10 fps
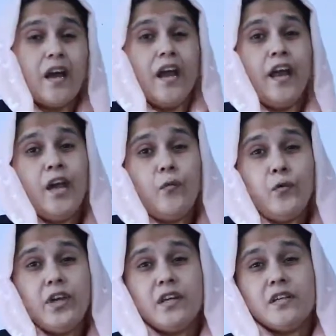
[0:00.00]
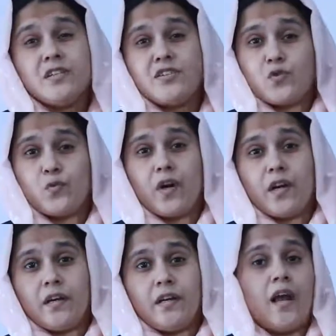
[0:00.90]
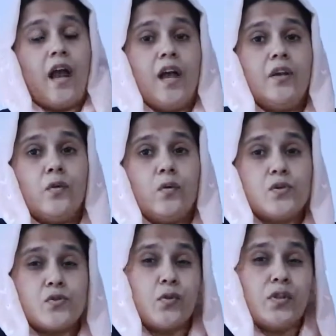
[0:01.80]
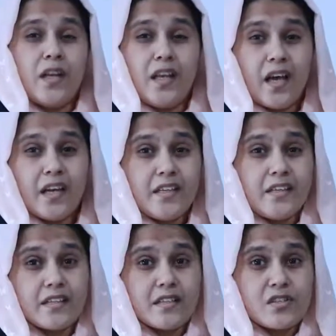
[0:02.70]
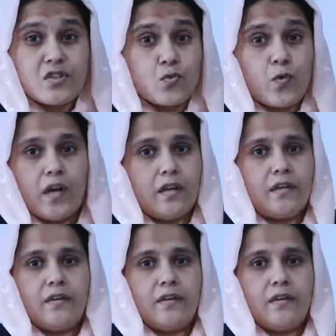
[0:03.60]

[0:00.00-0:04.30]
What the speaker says: heaviest one and also the lightest one.